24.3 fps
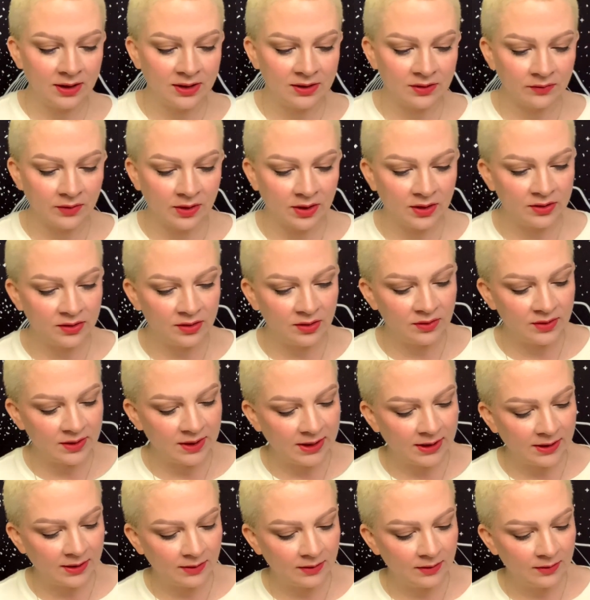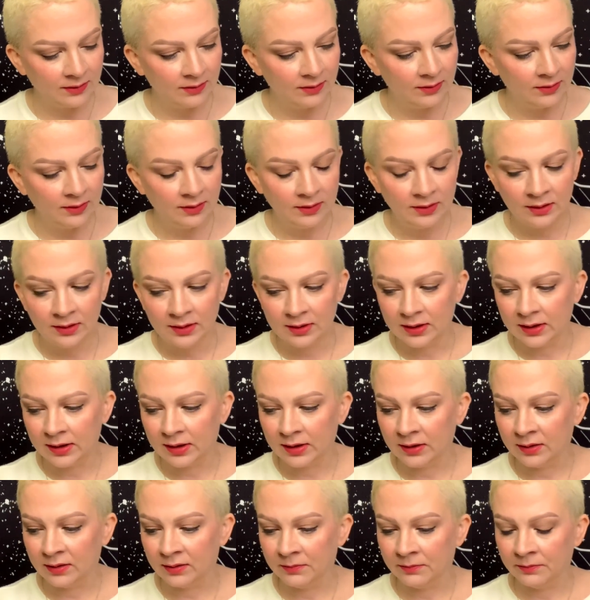as far as you see it.
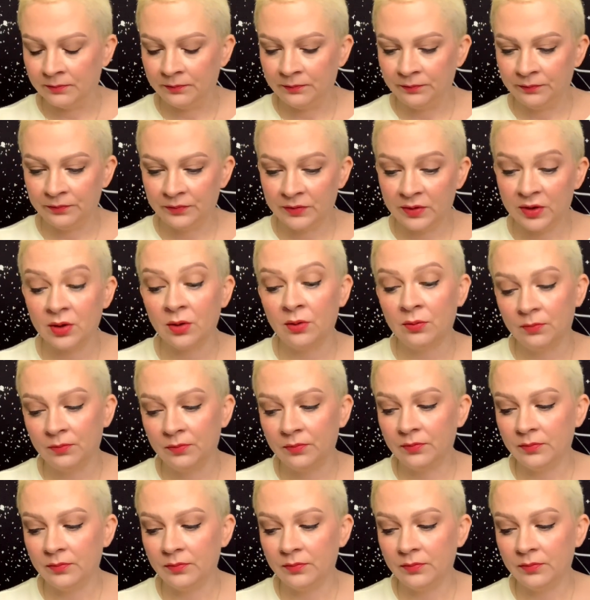So